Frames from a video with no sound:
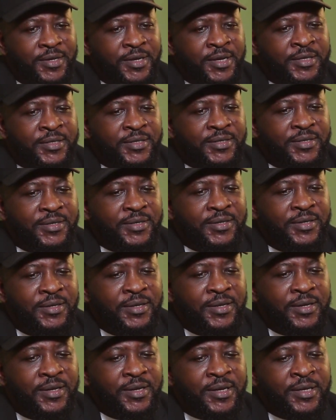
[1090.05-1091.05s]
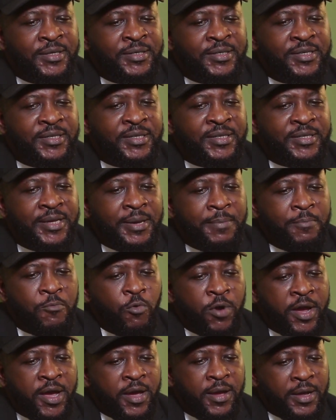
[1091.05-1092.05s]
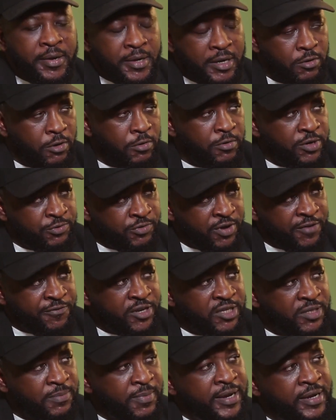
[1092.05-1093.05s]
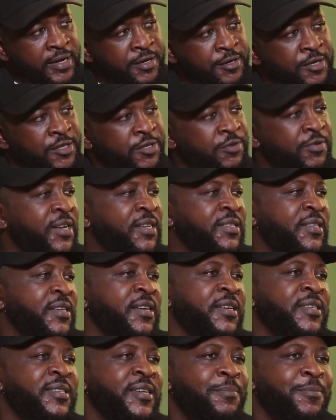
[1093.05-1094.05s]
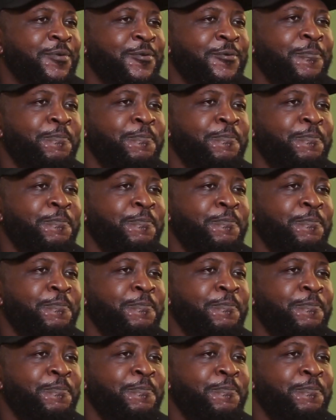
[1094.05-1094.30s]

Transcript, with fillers: it's it's the same way, and I always reference my industry as an example.